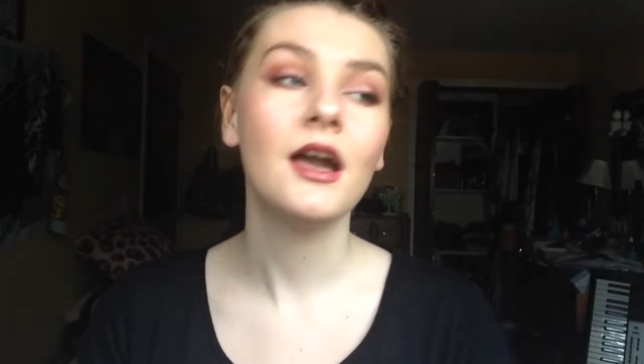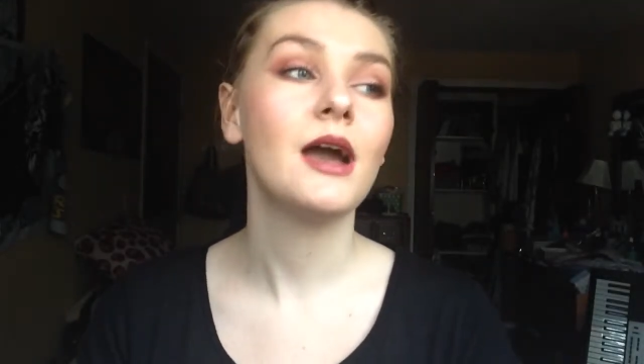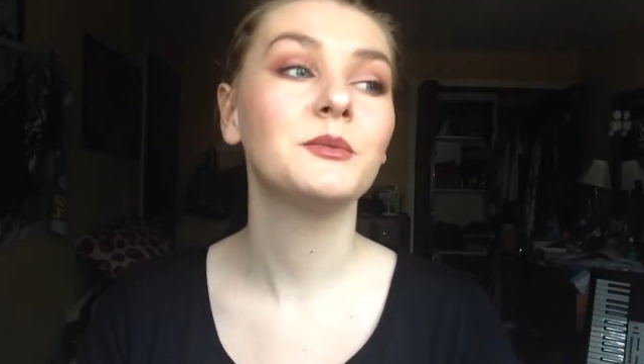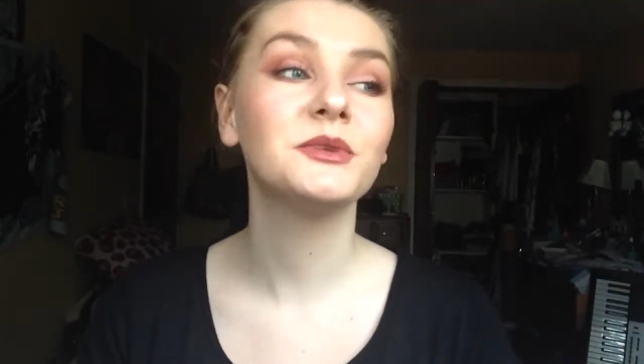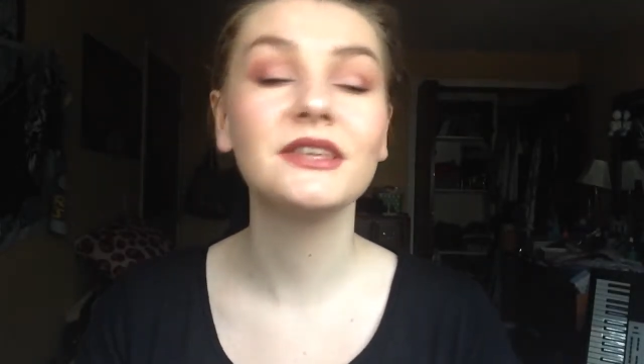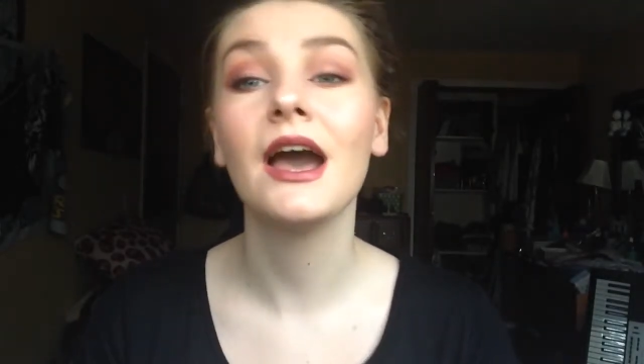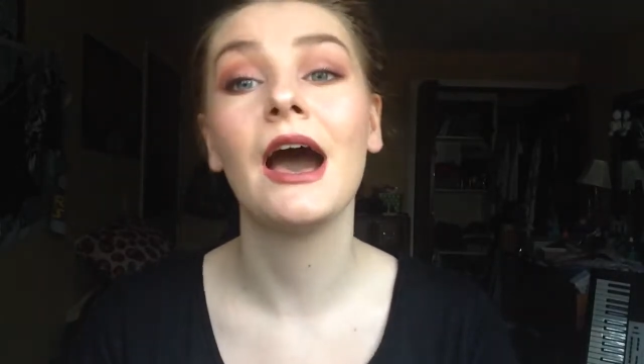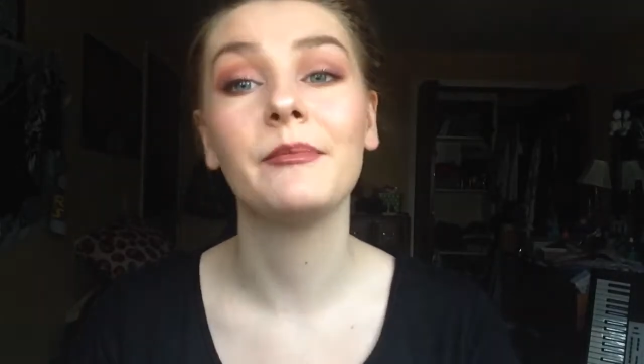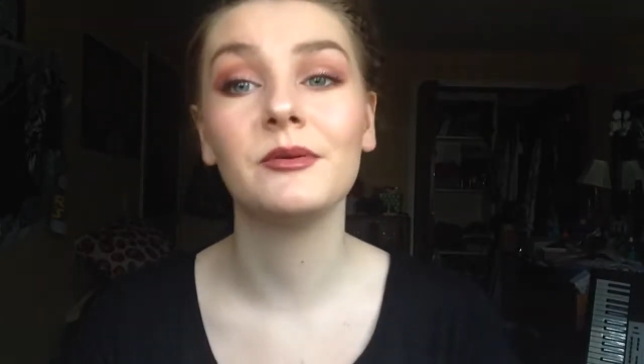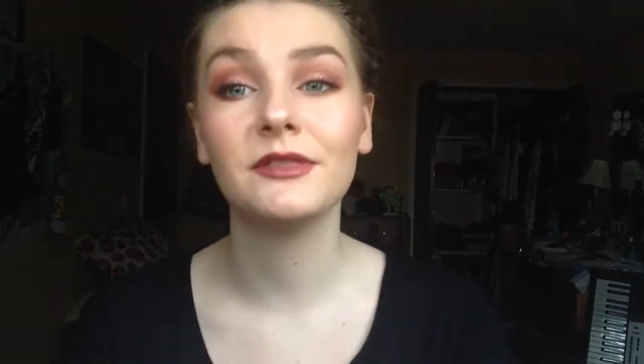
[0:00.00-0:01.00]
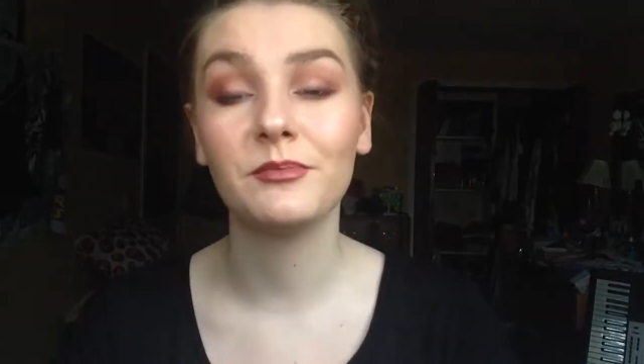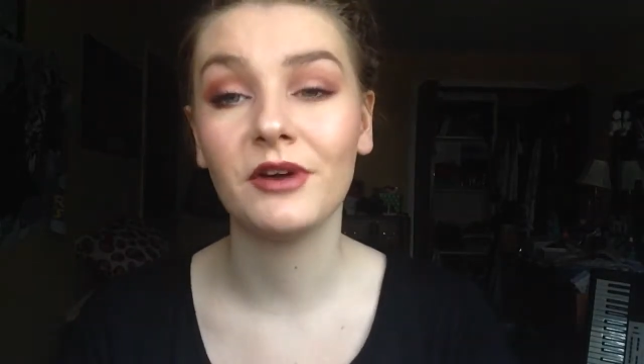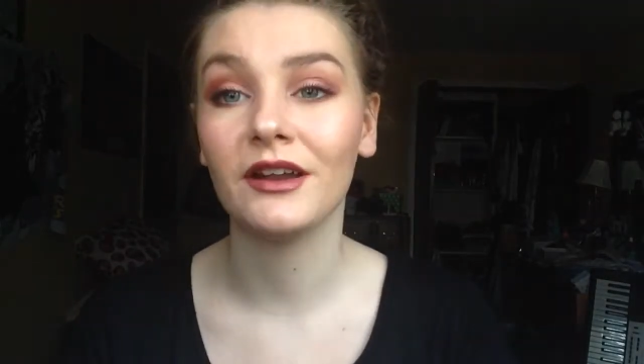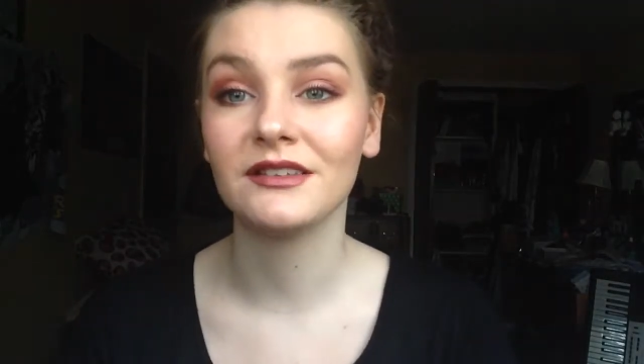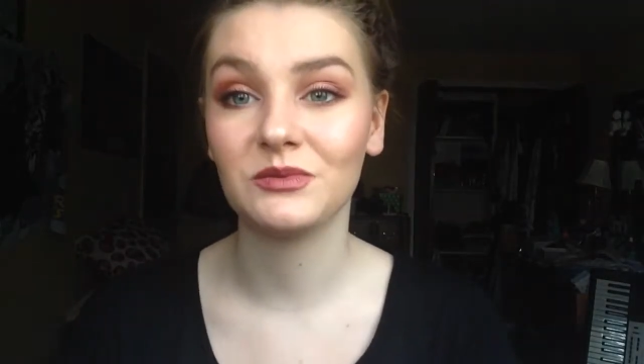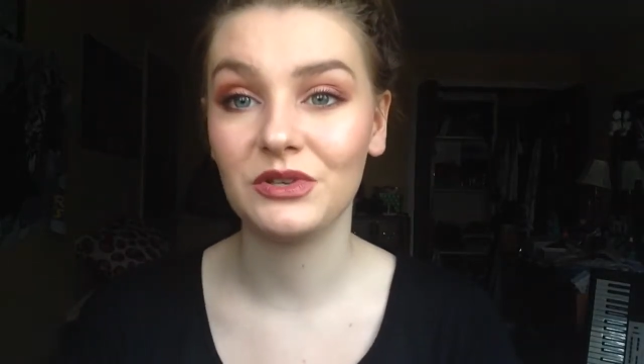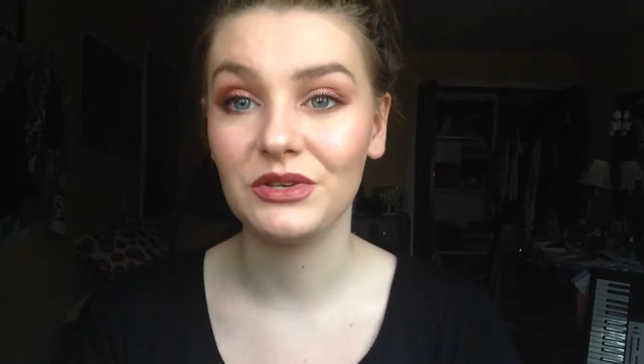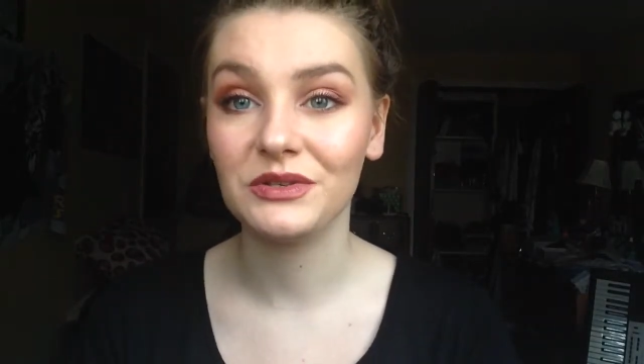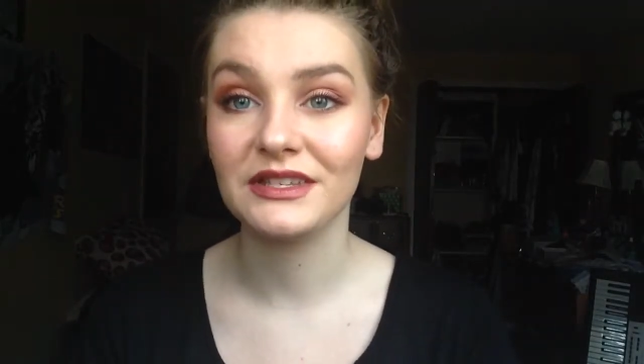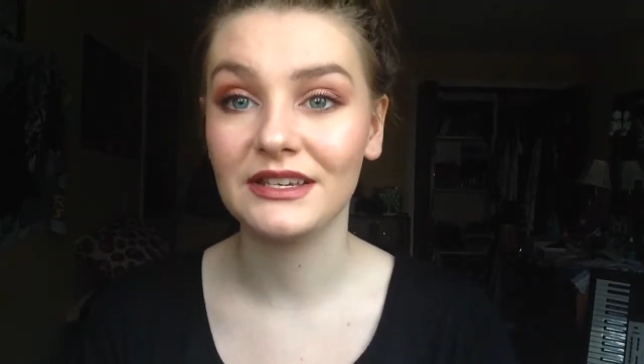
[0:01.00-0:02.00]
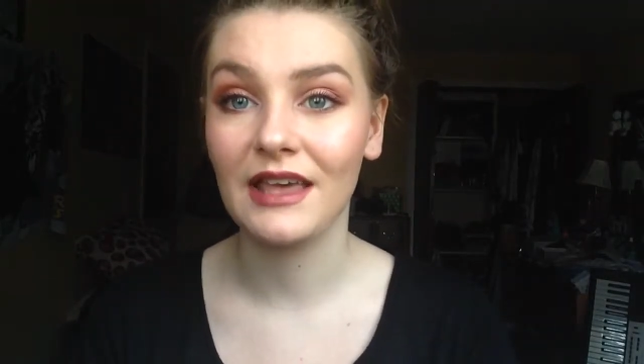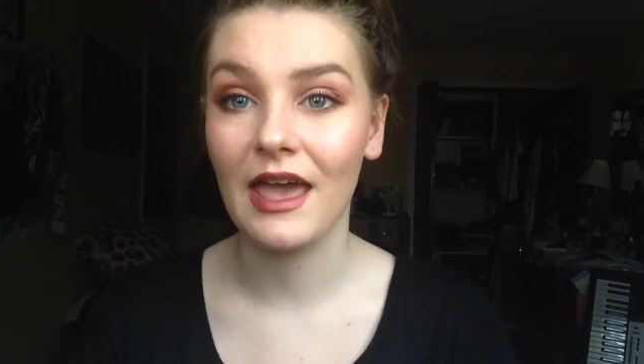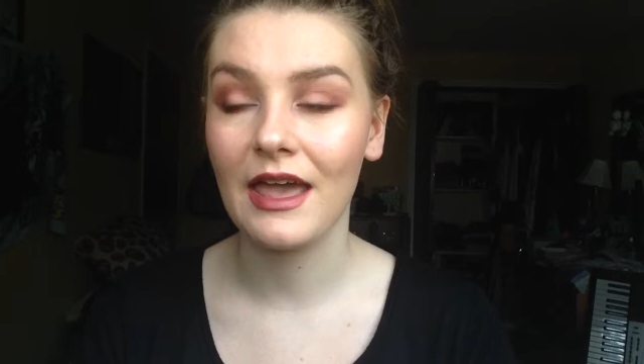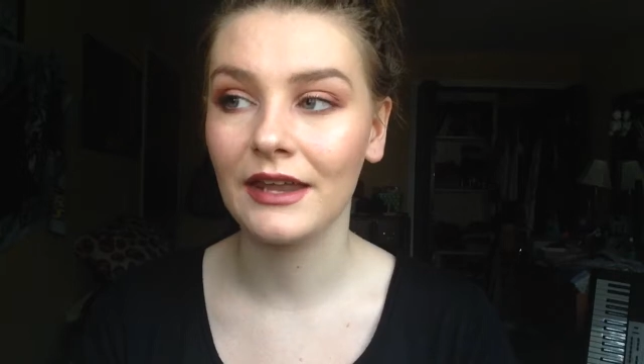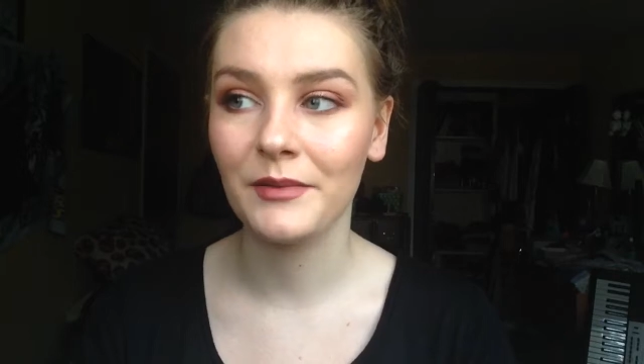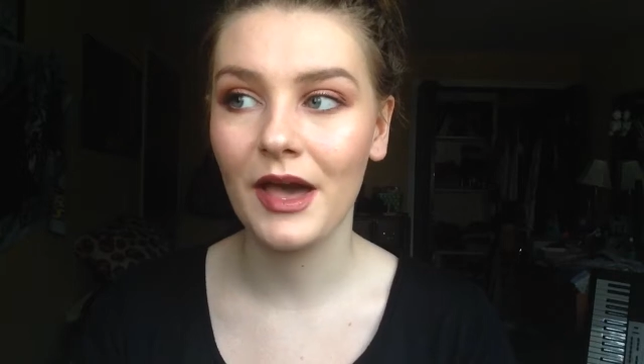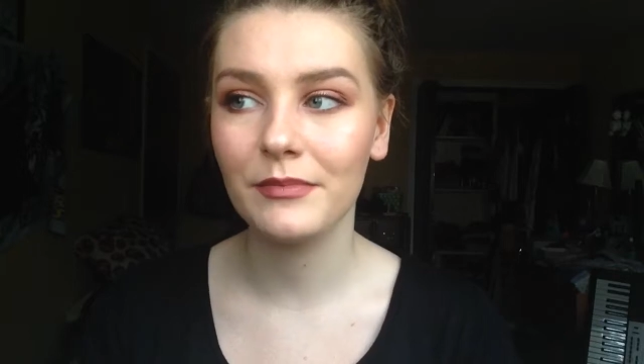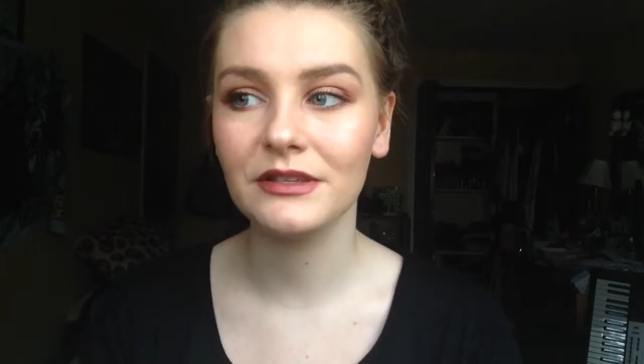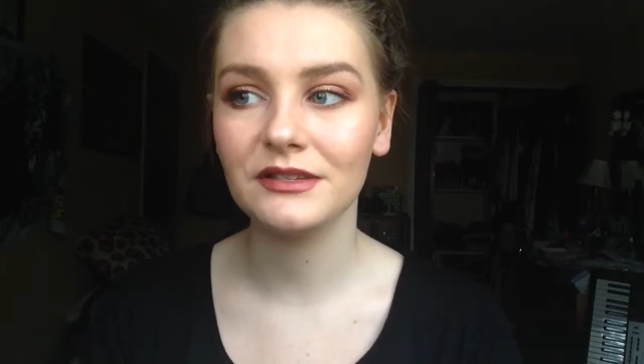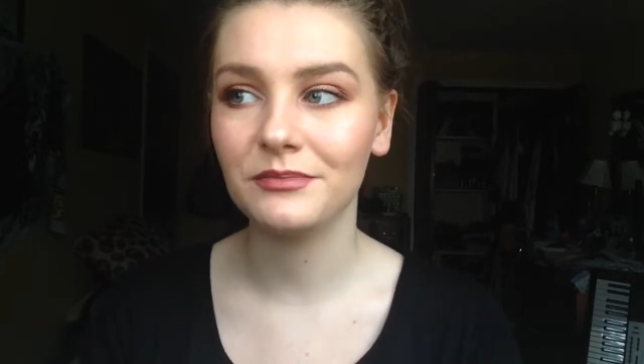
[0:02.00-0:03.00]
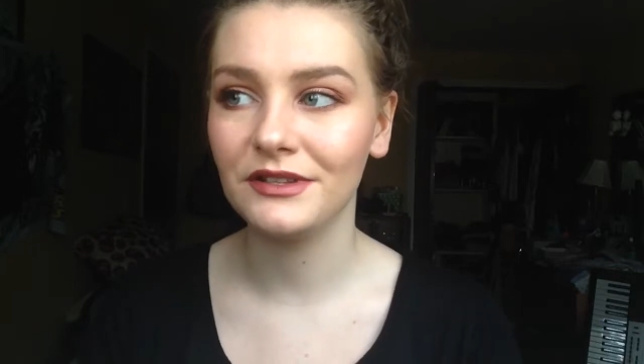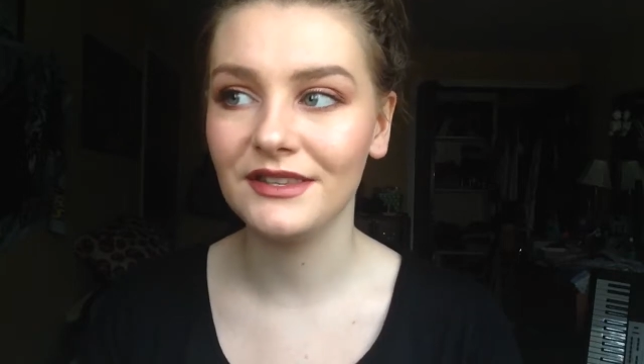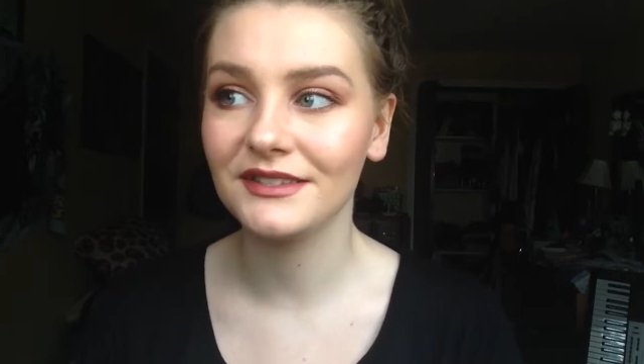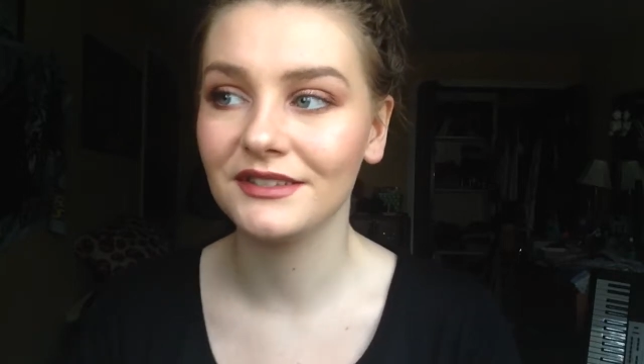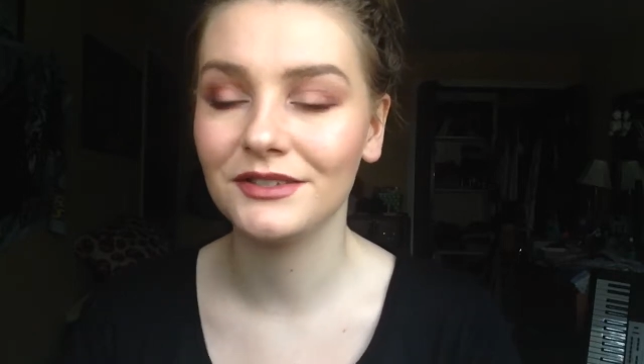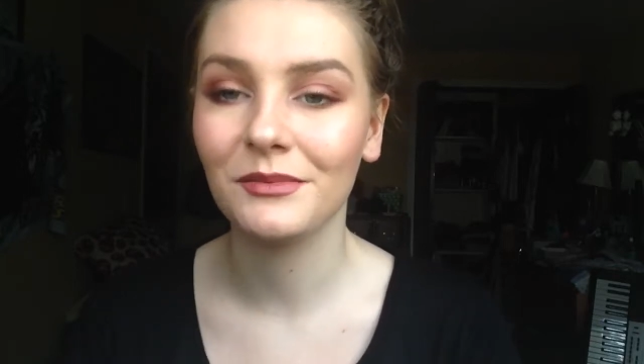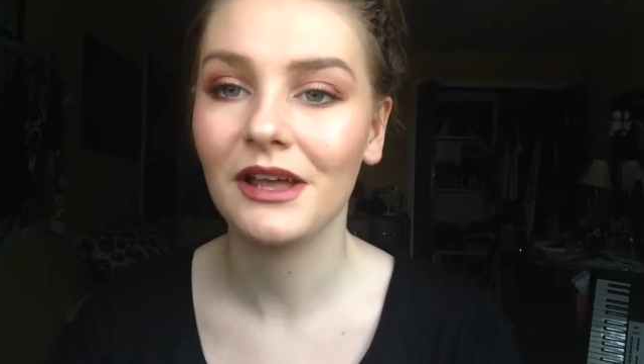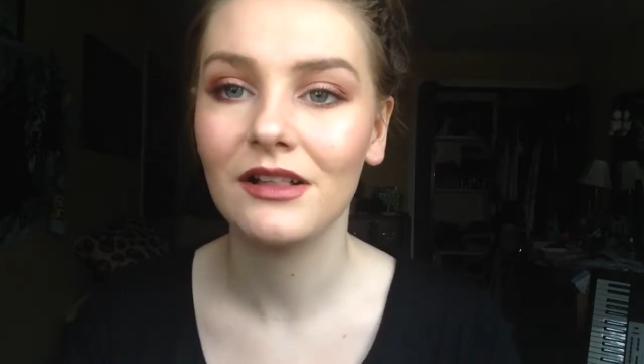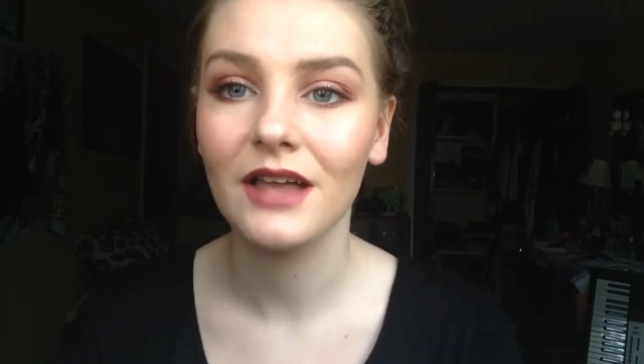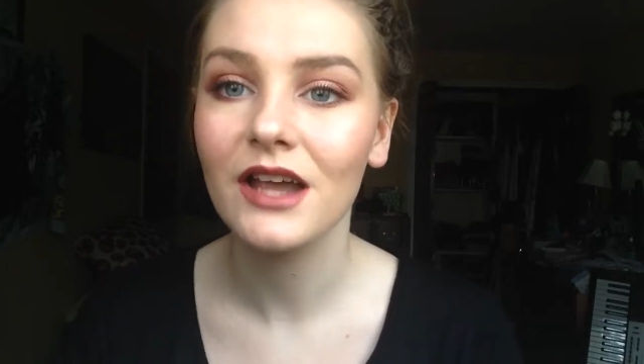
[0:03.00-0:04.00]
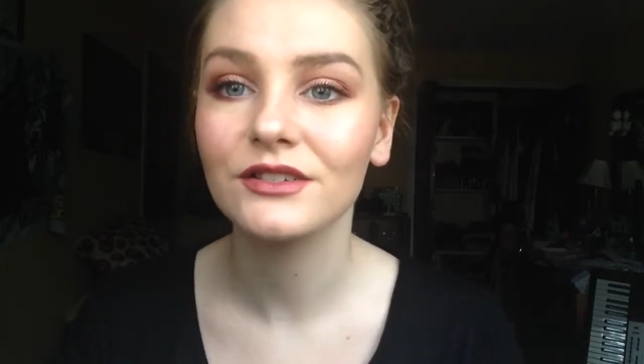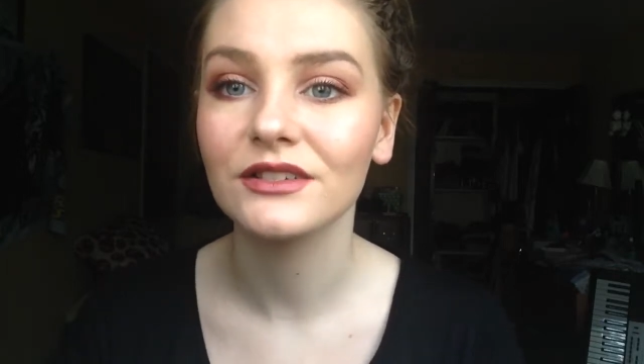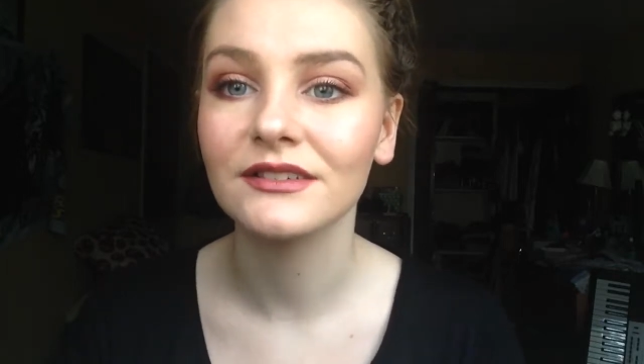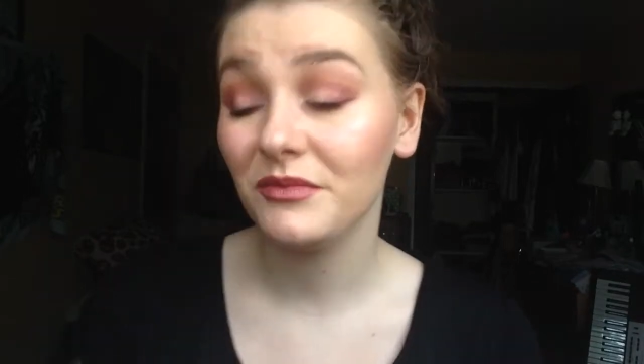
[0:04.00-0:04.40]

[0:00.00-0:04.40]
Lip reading: I'm really happy with the products we used today, and I'm happy to put this into my collection.